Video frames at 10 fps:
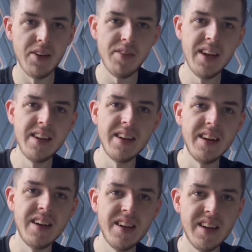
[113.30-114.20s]
think
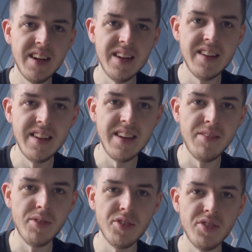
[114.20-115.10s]
that it
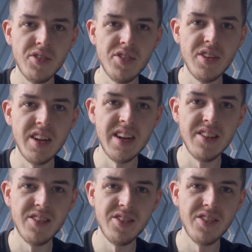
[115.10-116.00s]
was not
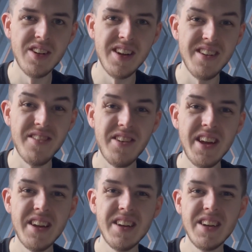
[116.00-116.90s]

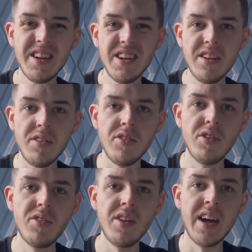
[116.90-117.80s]
extraordinary. You
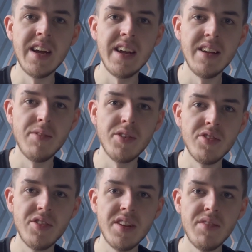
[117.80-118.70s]
know, like, it was
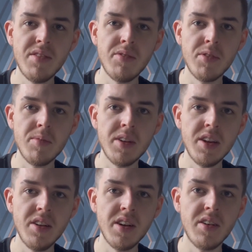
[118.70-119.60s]
not different from
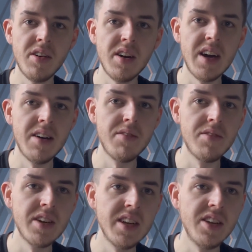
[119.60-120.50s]
your
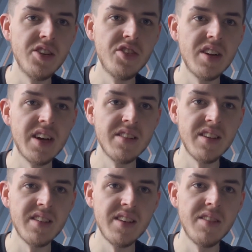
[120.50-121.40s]
average
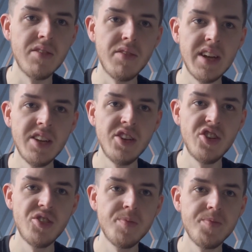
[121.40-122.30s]
assassin revenge